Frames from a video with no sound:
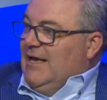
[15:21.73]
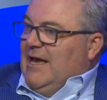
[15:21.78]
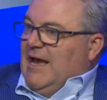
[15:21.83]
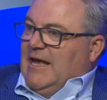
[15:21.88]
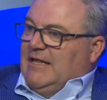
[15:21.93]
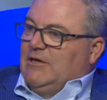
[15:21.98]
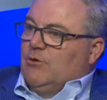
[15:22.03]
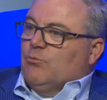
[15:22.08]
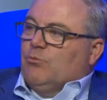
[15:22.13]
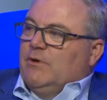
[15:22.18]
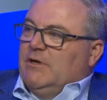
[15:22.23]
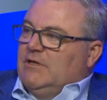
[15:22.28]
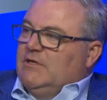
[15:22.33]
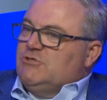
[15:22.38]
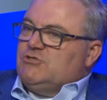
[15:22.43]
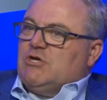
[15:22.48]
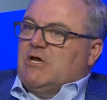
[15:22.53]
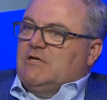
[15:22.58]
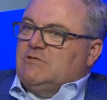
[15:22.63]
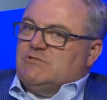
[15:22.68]
And it really
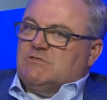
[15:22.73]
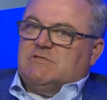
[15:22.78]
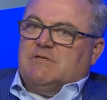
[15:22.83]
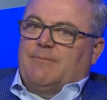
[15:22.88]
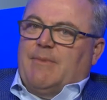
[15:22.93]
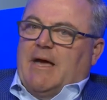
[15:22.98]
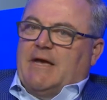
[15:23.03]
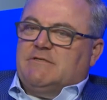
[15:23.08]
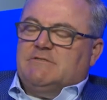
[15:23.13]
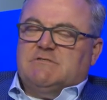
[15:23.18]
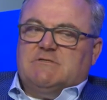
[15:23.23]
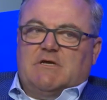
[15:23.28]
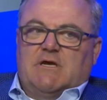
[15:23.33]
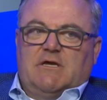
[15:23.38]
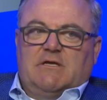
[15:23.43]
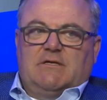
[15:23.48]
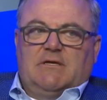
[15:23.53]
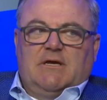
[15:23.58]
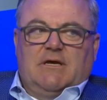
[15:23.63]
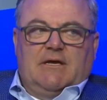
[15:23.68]
changes the
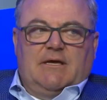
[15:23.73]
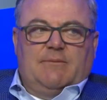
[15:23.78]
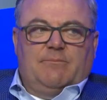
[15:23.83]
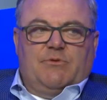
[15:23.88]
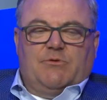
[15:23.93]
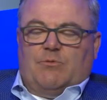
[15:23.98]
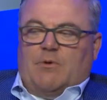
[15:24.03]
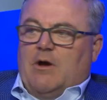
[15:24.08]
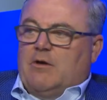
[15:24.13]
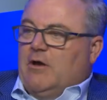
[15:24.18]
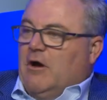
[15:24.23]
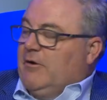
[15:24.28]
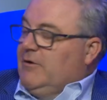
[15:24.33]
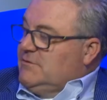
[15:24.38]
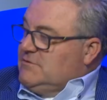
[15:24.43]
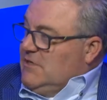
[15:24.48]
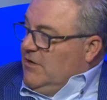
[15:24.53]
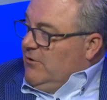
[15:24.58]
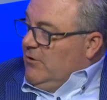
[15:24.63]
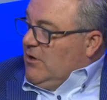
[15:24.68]
mindset throughout our
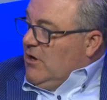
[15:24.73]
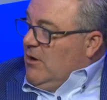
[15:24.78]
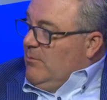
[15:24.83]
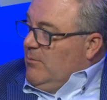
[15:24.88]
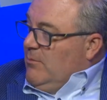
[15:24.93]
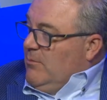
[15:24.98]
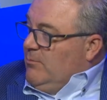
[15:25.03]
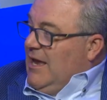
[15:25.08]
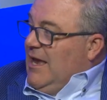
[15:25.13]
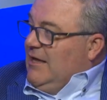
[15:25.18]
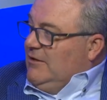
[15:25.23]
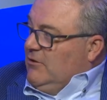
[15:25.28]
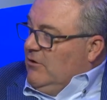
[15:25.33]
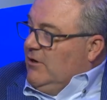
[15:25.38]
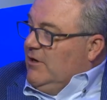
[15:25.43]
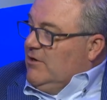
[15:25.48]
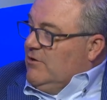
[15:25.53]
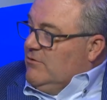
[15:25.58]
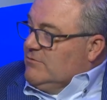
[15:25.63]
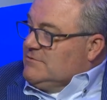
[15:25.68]
entire company and our
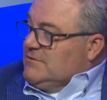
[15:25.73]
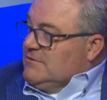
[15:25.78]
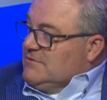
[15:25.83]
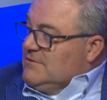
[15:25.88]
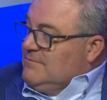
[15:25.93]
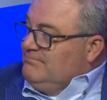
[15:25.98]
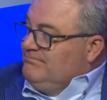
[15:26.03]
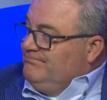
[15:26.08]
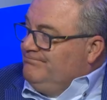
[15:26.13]
ecosystem.